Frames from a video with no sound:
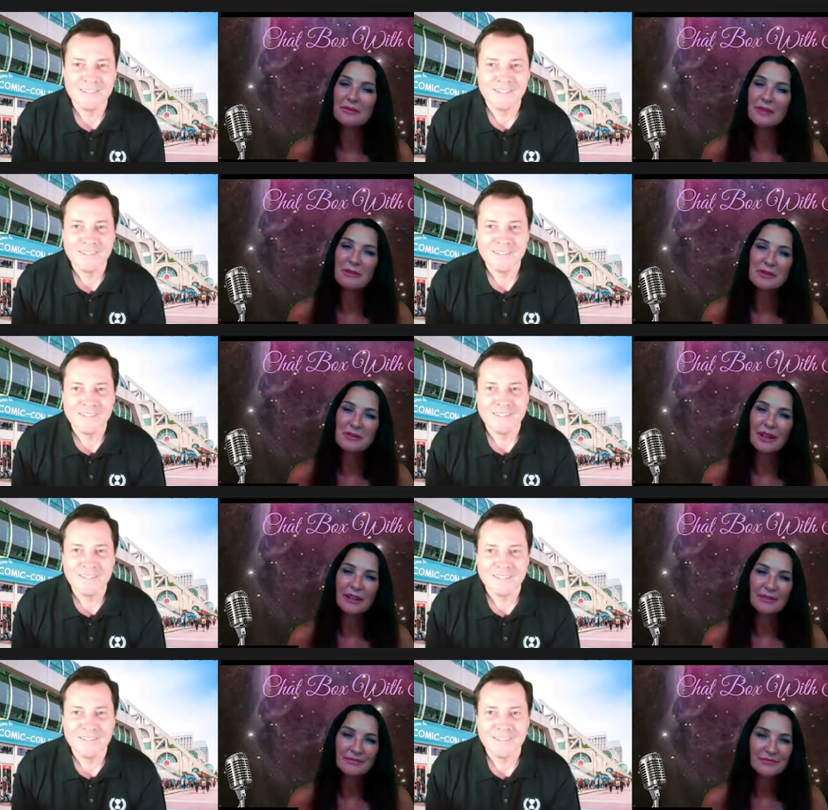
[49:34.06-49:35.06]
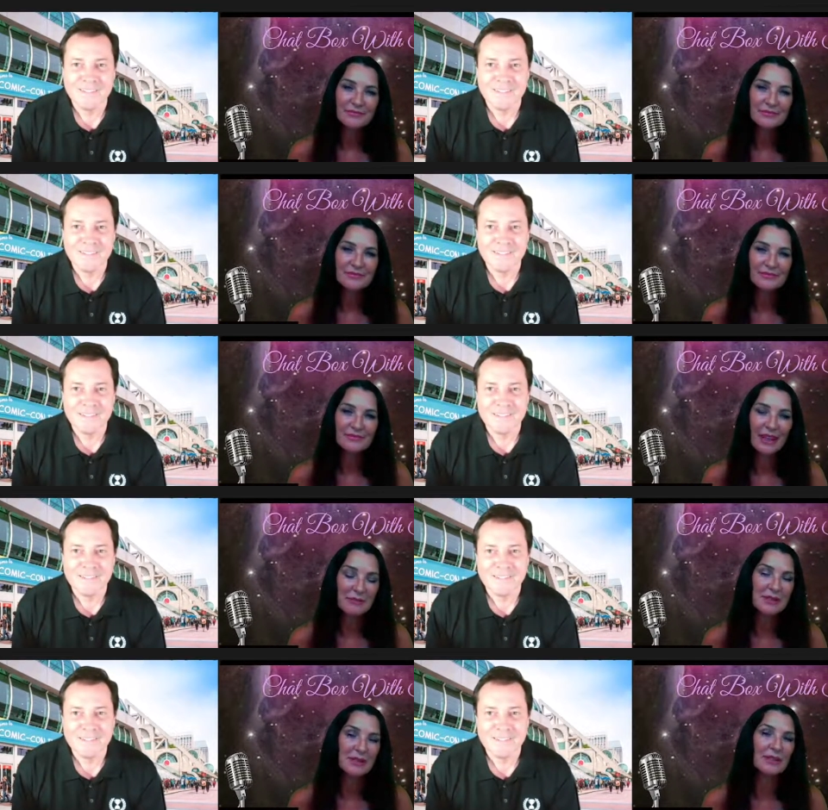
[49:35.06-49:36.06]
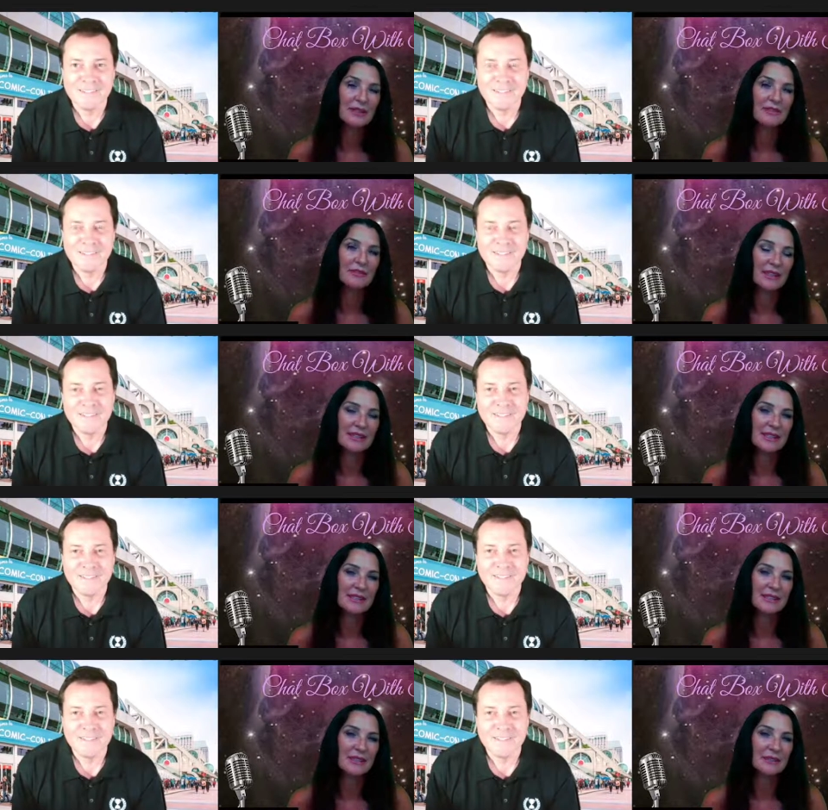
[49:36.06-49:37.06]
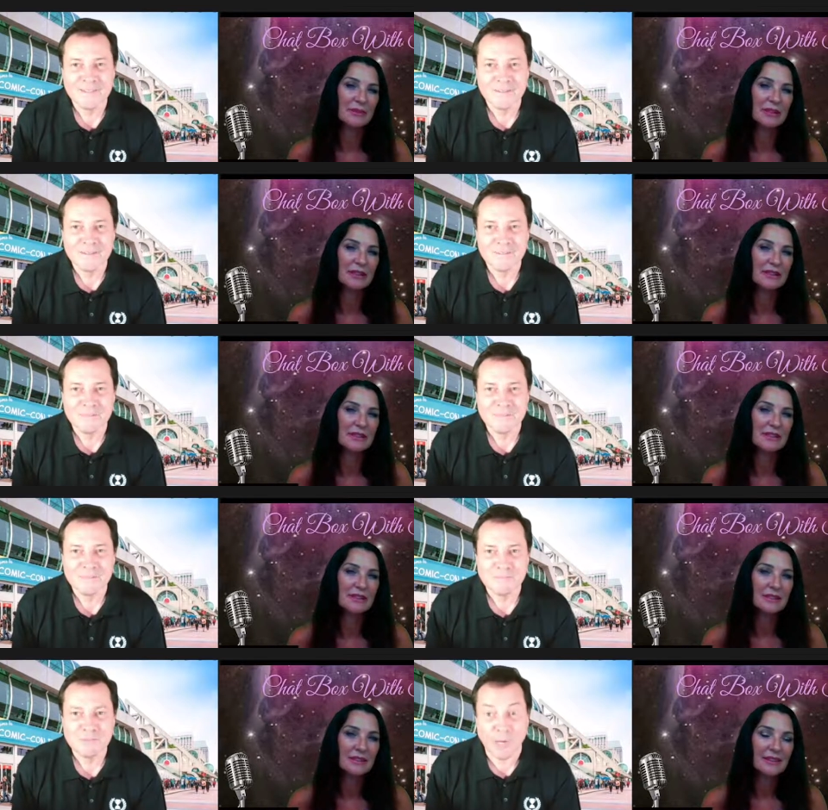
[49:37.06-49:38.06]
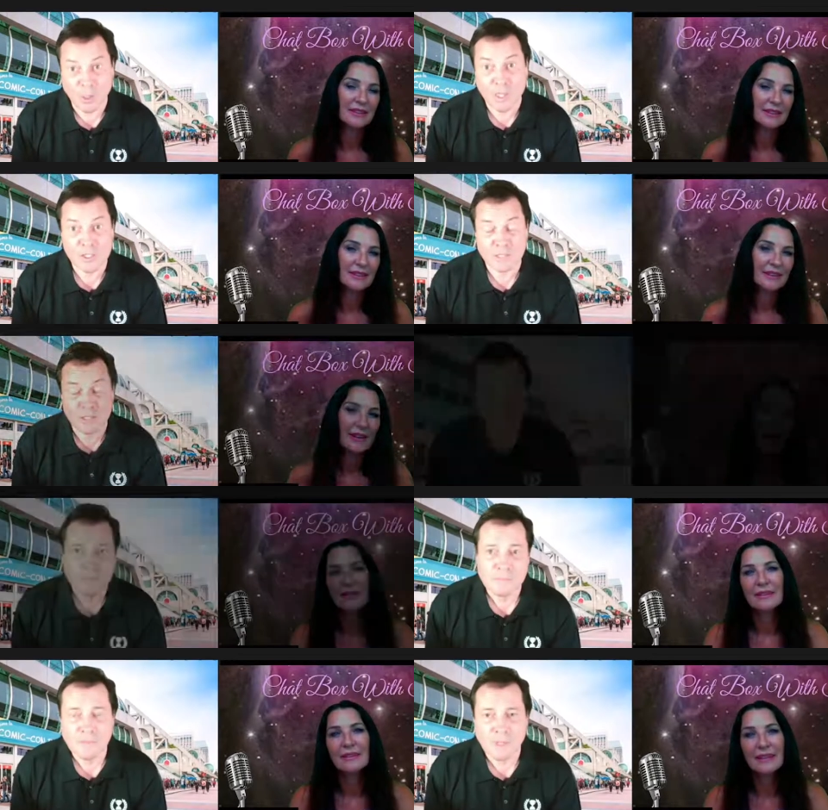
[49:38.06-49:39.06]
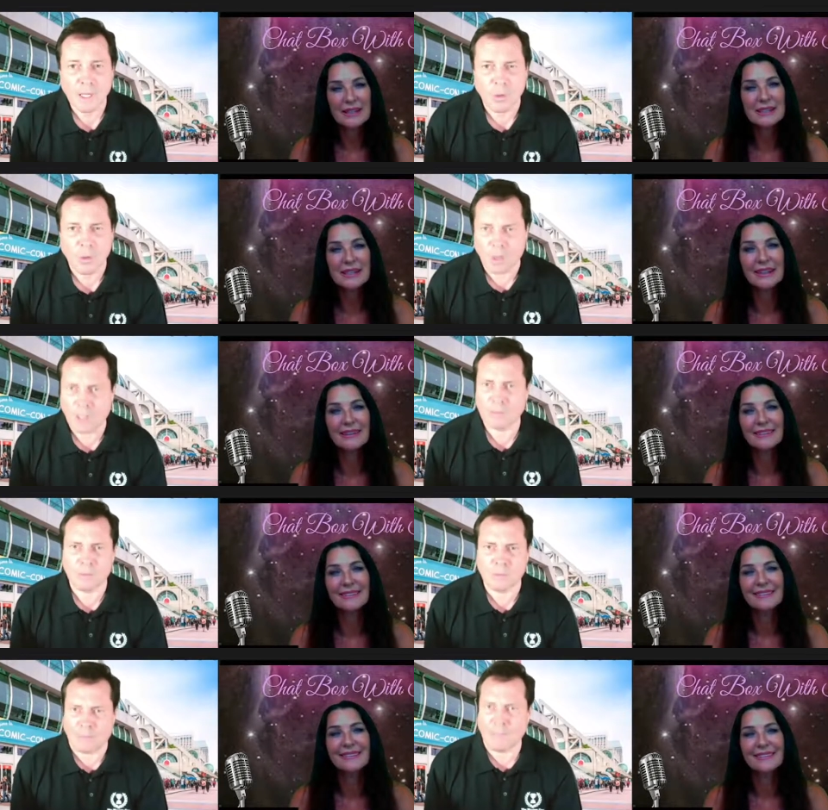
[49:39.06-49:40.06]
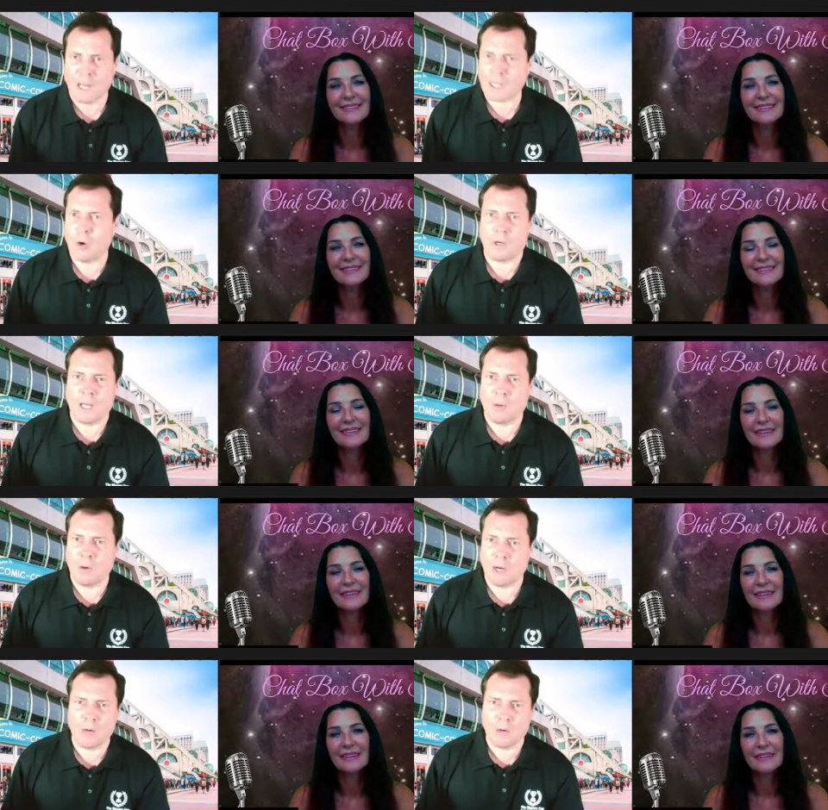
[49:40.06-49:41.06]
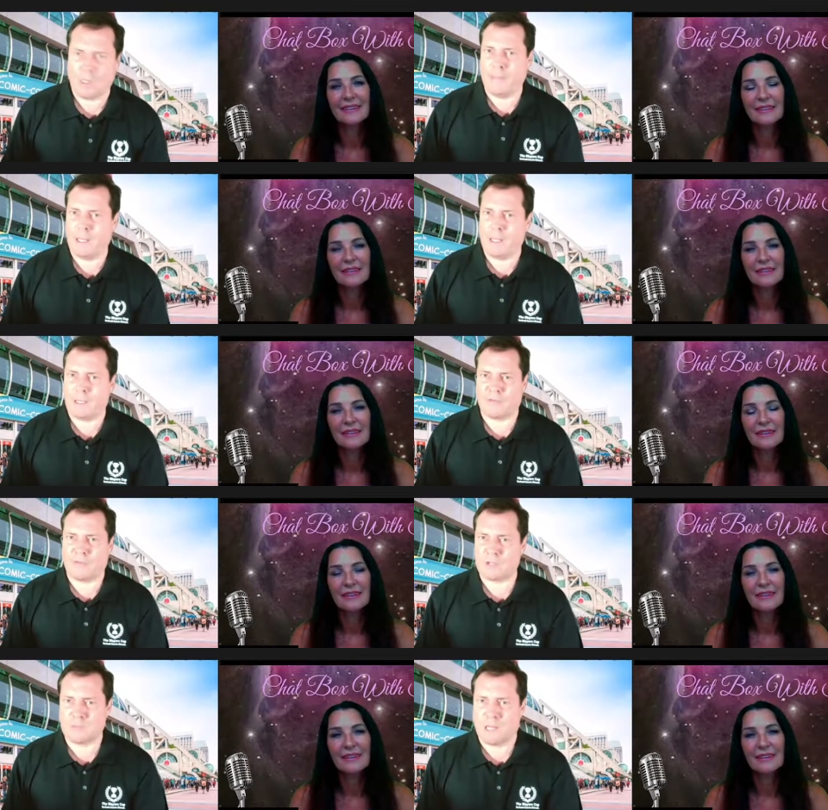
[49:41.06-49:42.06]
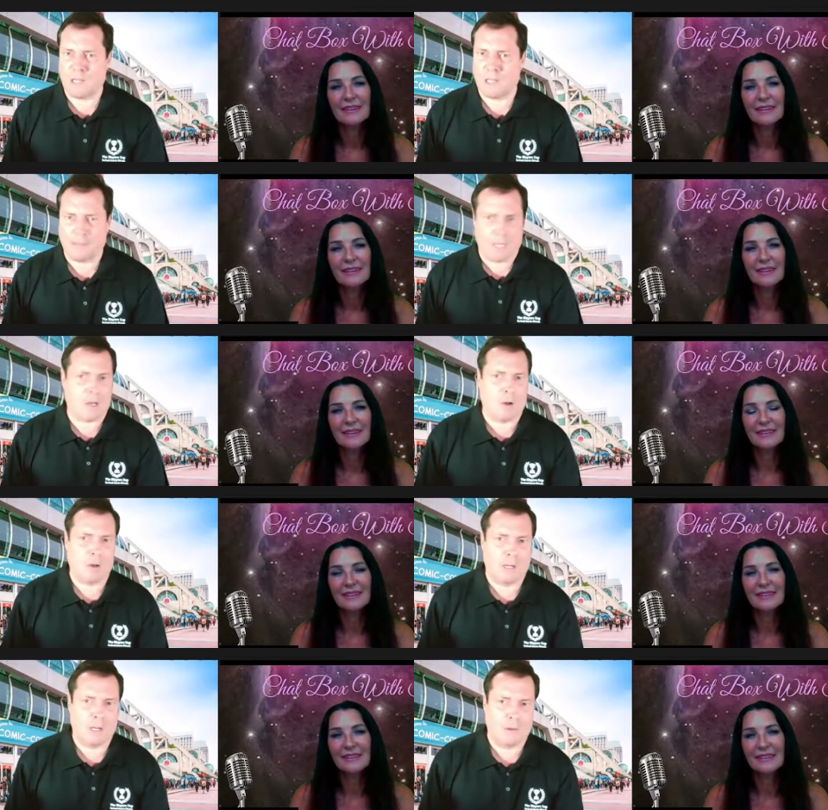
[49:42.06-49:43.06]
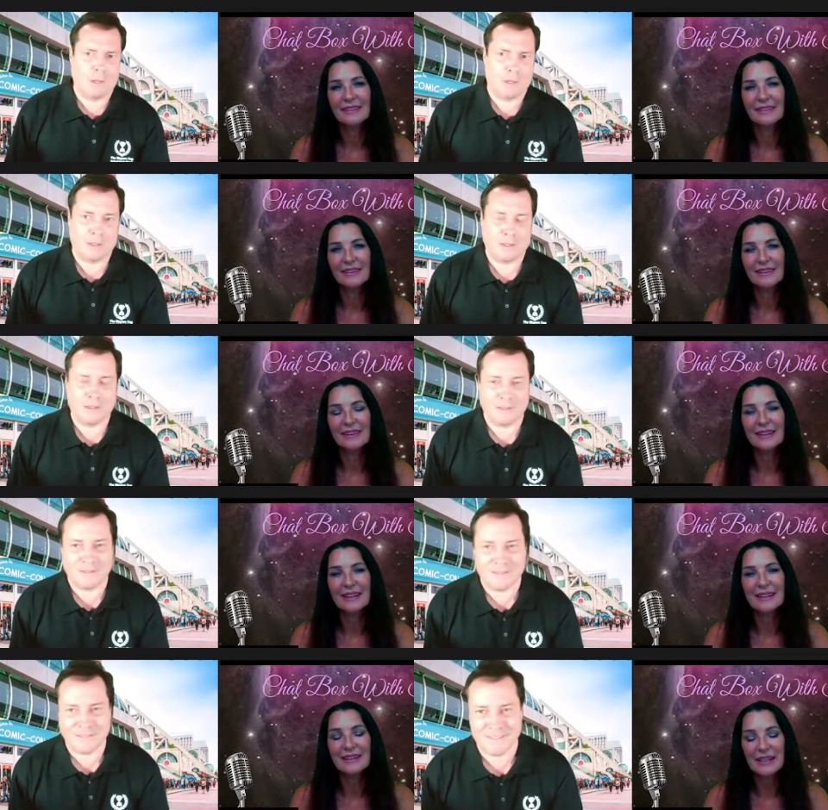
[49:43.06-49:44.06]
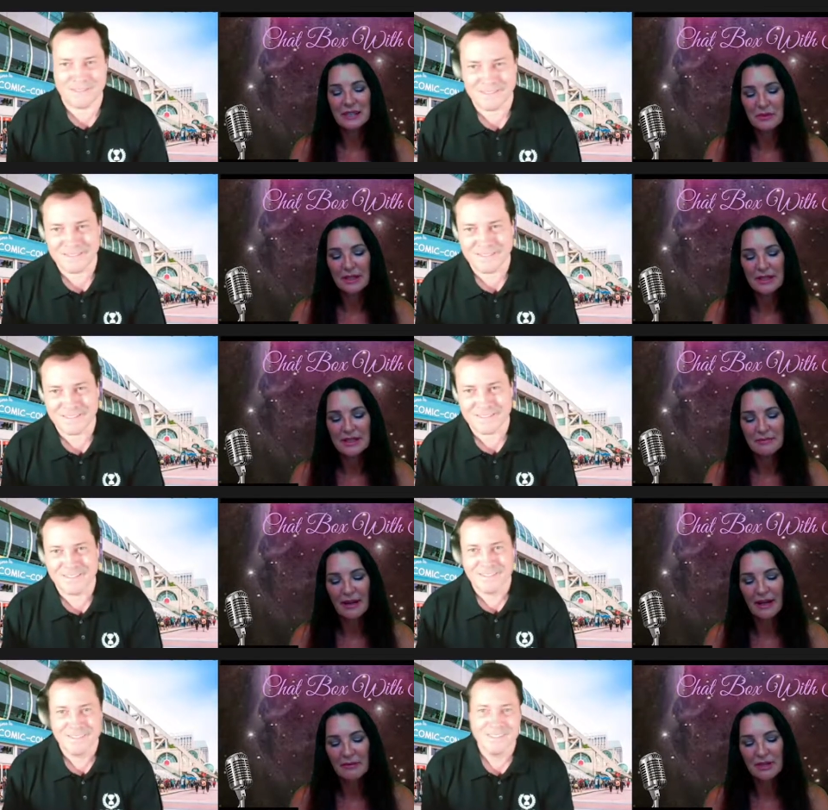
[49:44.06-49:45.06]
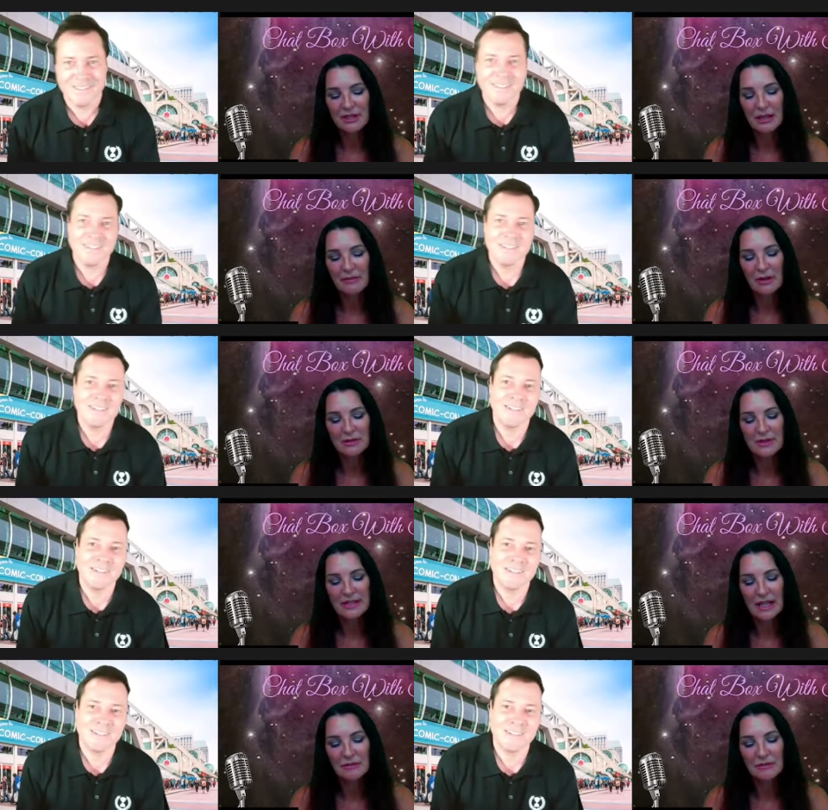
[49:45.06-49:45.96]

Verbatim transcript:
Speaker 1: that was great, absolutely fantastic. Because great question. I, you know what? I'm not
Speaker 2: going anywhere. What do you mean? This is my. I'm not going anywhere.
Speaker 1: And that and that's what it's about. My chat box with Sam,